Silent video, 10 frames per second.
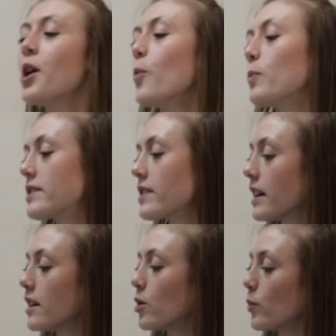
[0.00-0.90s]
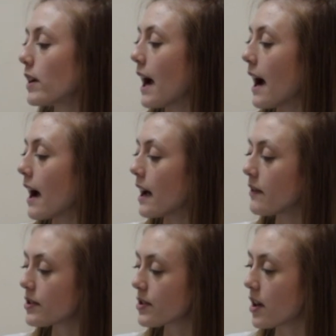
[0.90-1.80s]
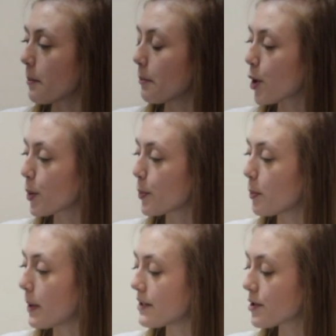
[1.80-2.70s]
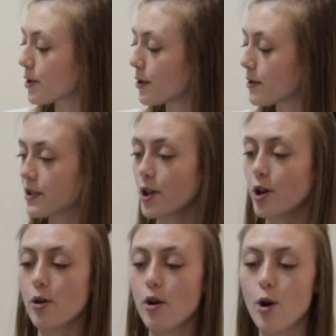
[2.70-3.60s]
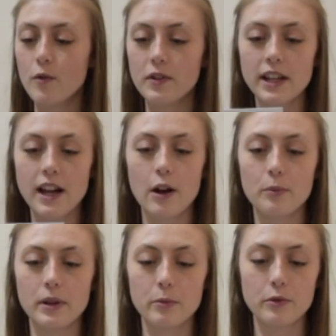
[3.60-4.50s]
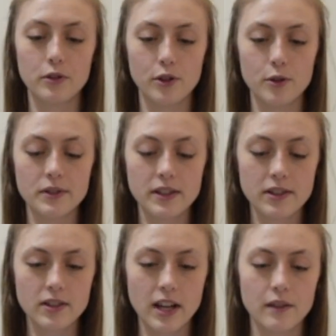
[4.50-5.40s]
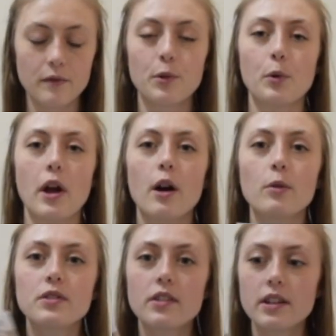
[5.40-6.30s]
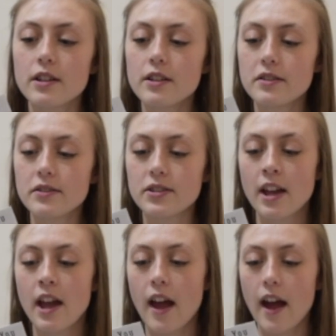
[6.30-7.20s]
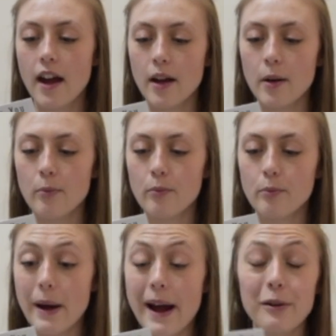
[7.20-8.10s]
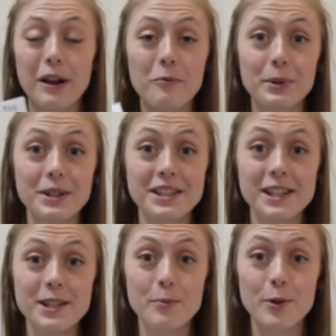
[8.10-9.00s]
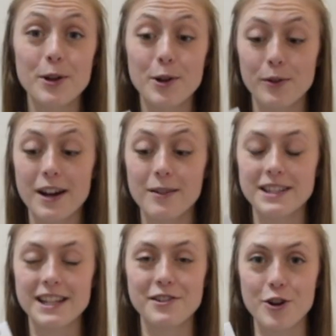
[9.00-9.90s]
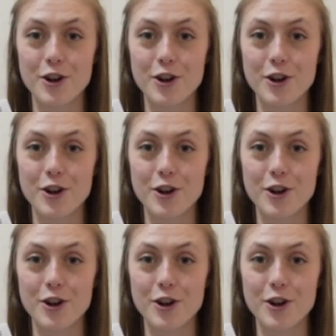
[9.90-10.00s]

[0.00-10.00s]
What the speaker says: once again, we have some purple basil. So hopefully I'll be able to use this kind of throughout the years. But I'll have plenty to put around in our